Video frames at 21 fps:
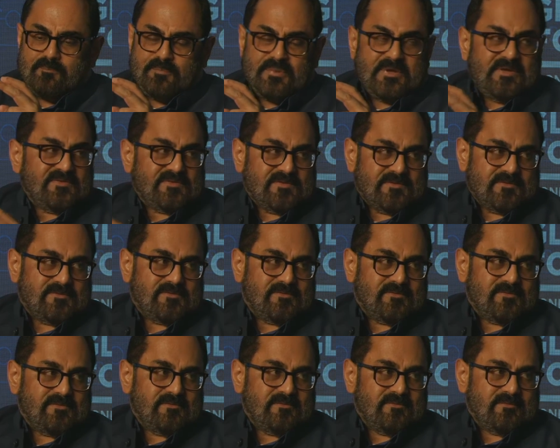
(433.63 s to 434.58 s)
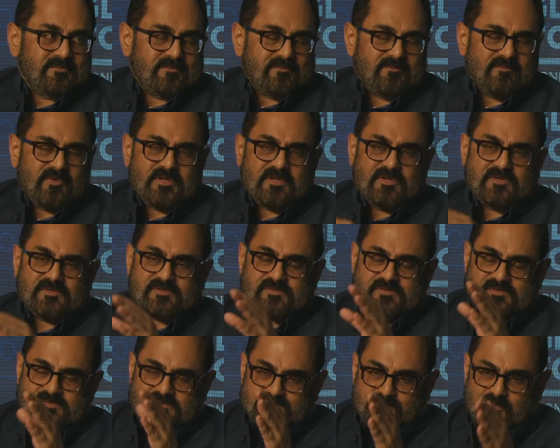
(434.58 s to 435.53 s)
pieces, whether it's
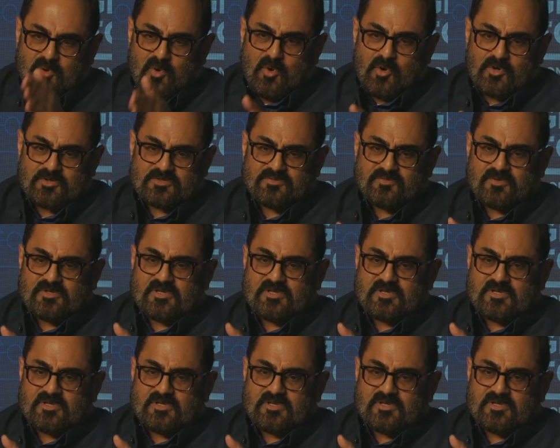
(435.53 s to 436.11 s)
sports,